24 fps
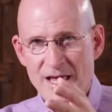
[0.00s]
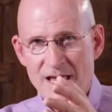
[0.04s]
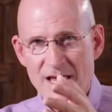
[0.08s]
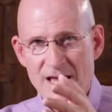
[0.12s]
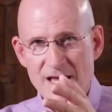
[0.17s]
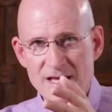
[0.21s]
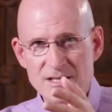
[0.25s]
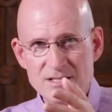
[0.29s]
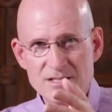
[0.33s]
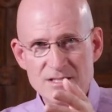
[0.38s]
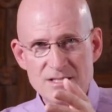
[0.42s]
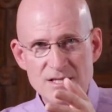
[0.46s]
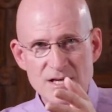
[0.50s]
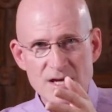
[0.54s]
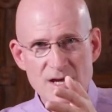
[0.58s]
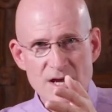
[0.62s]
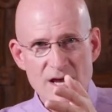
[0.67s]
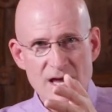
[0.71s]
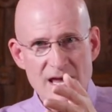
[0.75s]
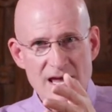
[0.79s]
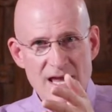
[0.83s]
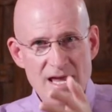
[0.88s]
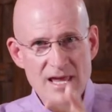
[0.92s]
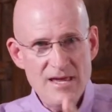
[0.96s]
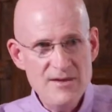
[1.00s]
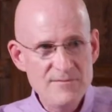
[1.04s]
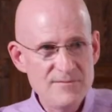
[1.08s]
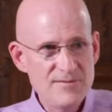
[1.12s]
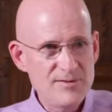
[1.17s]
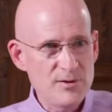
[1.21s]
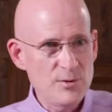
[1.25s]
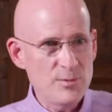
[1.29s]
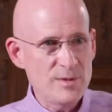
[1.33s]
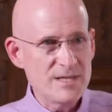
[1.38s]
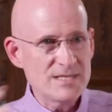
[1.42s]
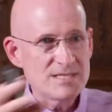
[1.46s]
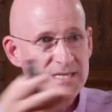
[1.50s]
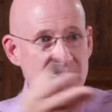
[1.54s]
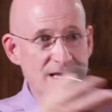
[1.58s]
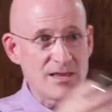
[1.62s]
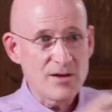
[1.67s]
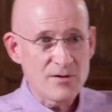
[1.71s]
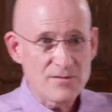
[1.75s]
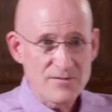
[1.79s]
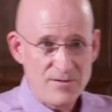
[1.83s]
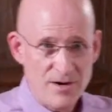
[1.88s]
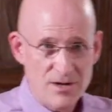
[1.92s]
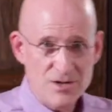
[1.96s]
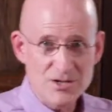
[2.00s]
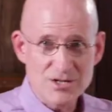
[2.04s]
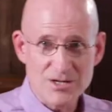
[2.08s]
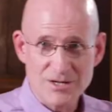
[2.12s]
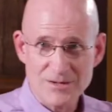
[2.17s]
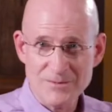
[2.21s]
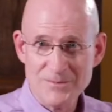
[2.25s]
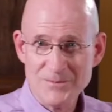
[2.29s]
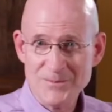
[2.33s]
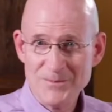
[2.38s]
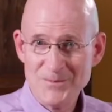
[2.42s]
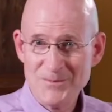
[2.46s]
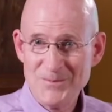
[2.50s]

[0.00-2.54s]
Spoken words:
is influencing their function.